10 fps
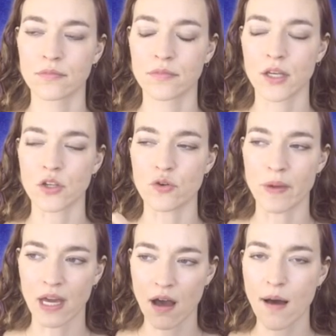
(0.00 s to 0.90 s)
You
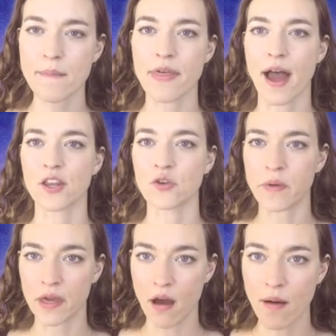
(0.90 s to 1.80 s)
become that
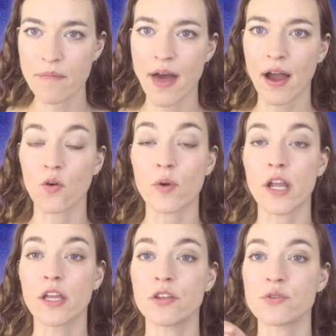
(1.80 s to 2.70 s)

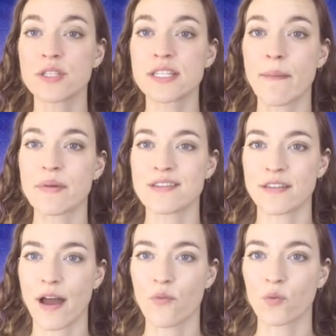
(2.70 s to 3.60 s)
queen. You step into
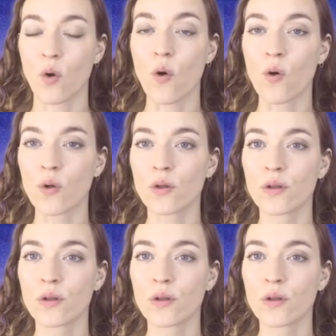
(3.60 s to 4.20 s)
that role